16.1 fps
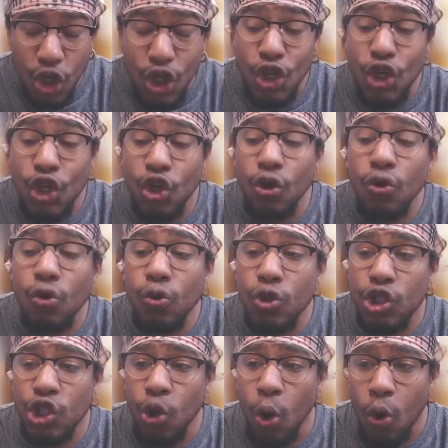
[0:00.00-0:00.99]

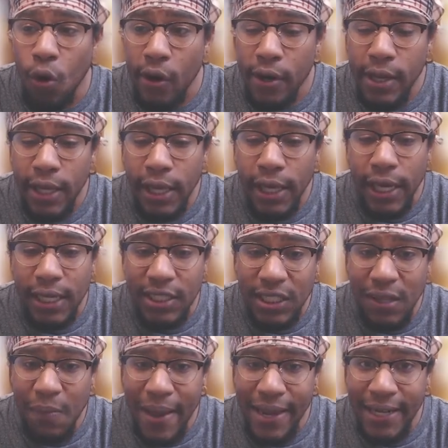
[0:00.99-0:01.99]
Huge door. Is this
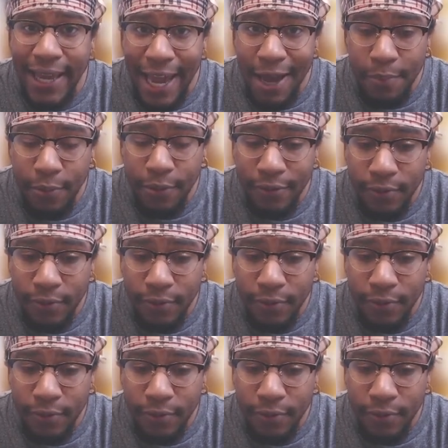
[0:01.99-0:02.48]
the main camp?